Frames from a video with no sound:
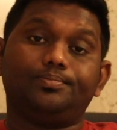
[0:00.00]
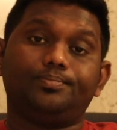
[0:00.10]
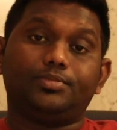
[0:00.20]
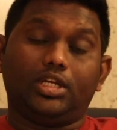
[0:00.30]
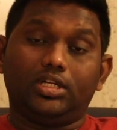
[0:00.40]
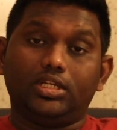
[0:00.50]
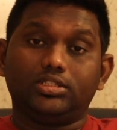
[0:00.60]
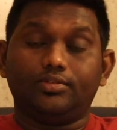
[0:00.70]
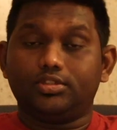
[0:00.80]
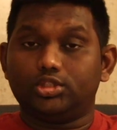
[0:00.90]

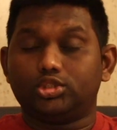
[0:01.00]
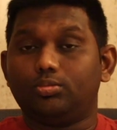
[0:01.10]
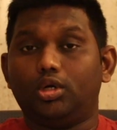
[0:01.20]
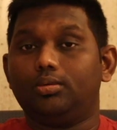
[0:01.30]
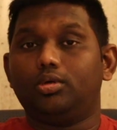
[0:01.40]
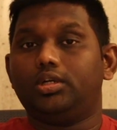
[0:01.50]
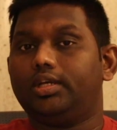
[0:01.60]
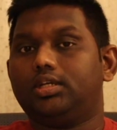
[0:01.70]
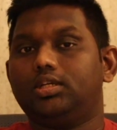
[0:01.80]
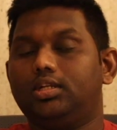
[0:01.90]
sanitizer which is a smaller bottle,
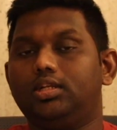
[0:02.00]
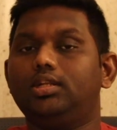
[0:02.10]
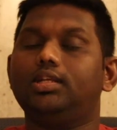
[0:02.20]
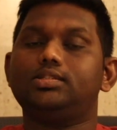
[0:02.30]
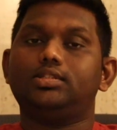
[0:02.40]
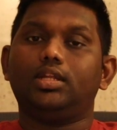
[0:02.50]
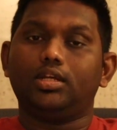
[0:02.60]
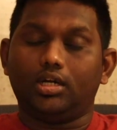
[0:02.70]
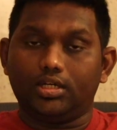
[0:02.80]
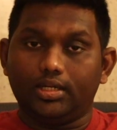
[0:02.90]
like less than
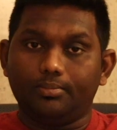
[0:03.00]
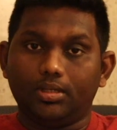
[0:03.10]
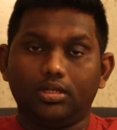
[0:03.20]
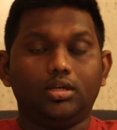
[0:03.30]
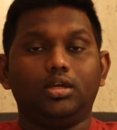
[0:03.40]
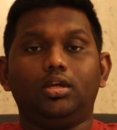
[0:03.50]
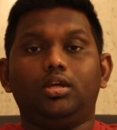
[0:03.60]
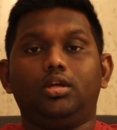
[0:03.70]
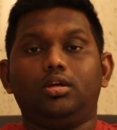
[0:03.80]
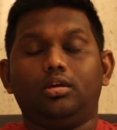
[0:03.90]
100
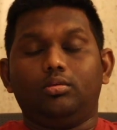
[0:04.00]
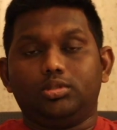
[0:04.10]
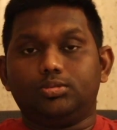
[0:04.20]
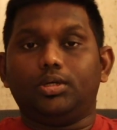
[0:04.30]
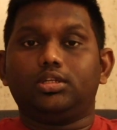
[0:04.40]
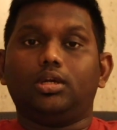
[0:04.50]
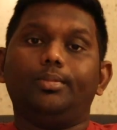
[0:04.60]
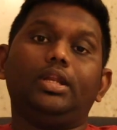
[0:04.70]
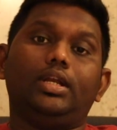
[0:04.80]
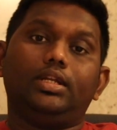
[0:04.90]
ml, which might
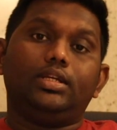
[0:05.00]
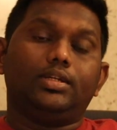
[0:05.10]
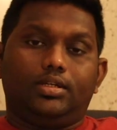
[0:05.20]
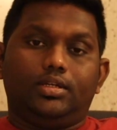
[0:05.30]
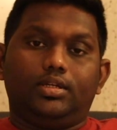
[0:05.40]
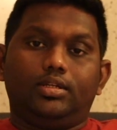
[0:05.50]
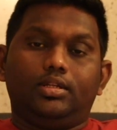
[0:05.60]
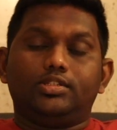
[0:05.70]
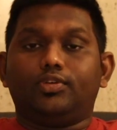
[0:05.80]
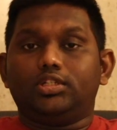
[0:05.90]
come in handy.
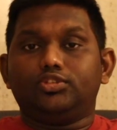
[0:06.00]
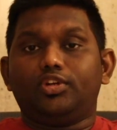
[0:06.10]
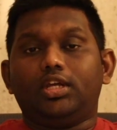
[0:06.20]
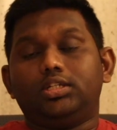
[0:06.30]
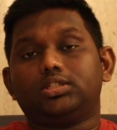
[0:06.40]
And as far as the flight is